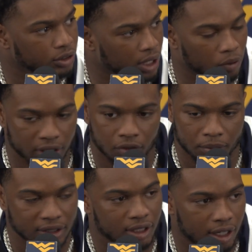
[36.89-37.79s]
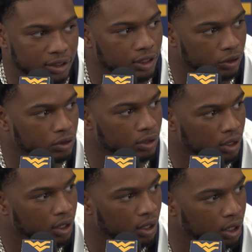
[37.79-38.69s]
So I want to give a big shout out to
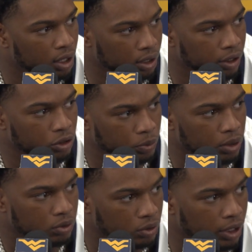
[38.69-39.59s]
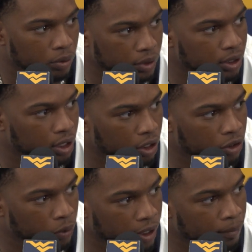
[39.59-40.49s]
those people who helped me
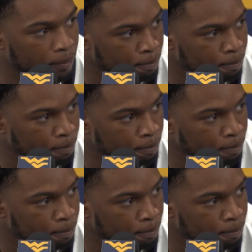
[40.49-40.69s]
along the way.